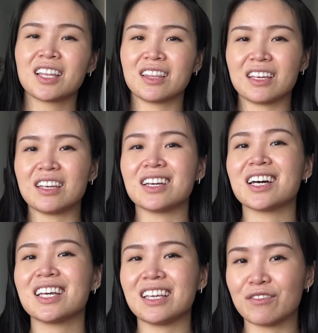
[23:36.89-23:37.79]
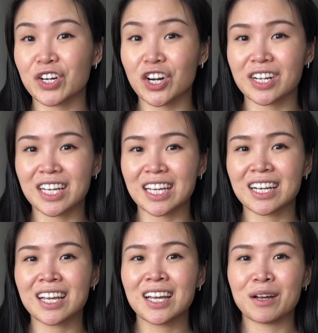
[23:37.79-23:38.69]
the Eva
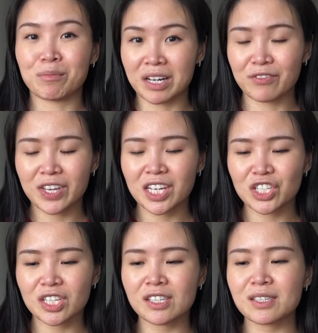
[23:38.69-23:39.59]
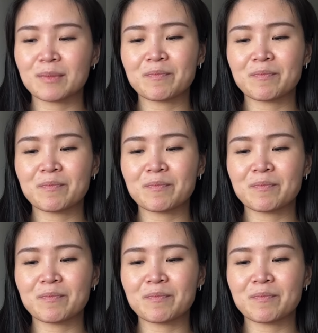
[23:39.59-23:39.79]
cardigan modifications.